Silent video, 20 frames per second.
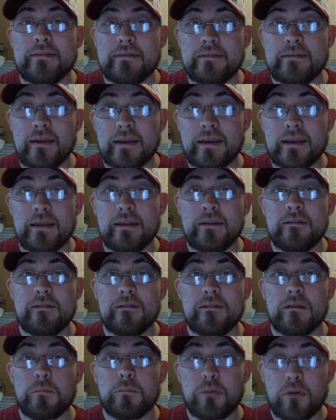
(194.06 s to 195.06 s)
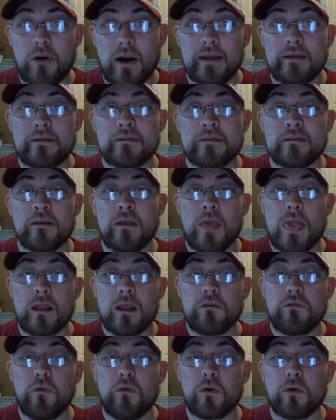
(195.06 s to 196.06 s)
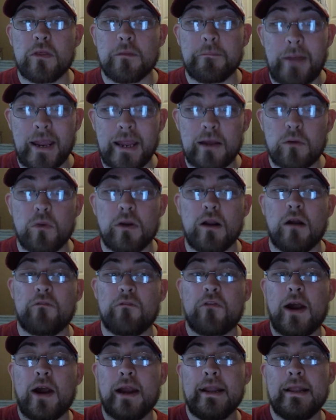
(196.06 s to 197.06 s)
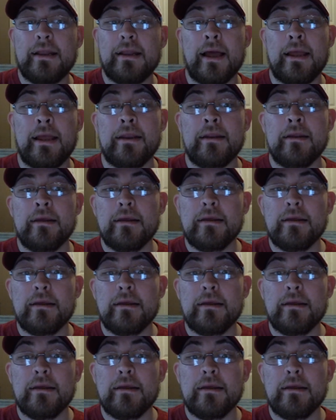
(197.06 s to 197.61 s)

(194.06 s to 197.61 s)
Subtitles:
ticket price for the banquet on Friday night.